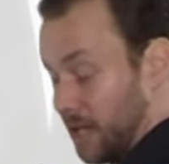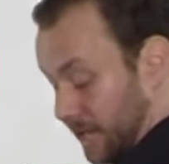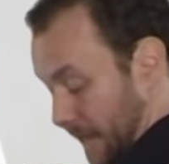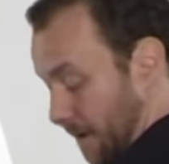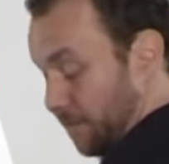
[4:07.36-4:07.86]

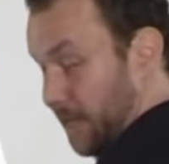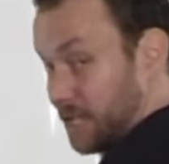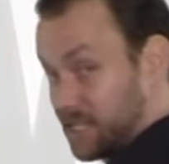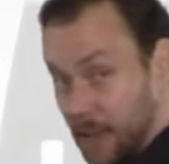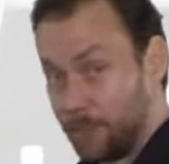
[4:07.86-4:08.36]
Left leg
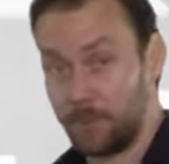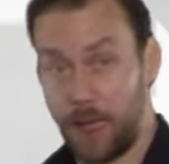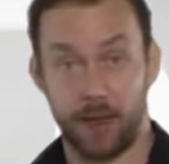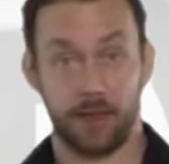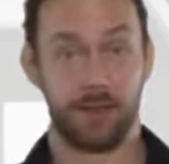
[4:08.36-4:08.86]
is stepping
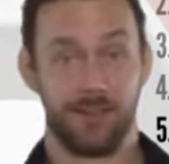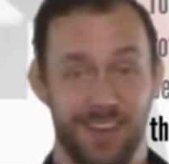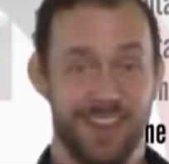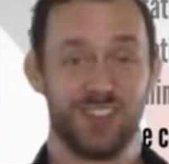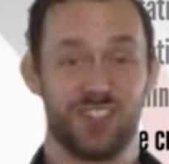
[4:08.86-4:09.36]
back,
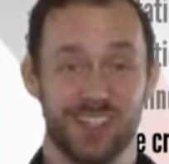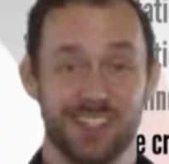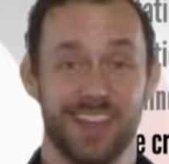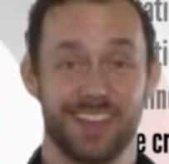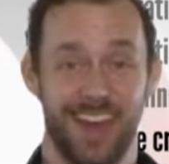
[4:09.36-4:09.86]
just
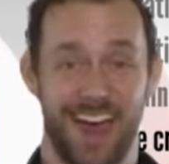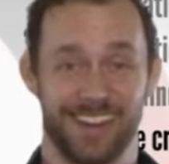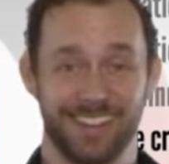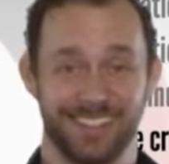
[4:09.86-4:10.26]
like that.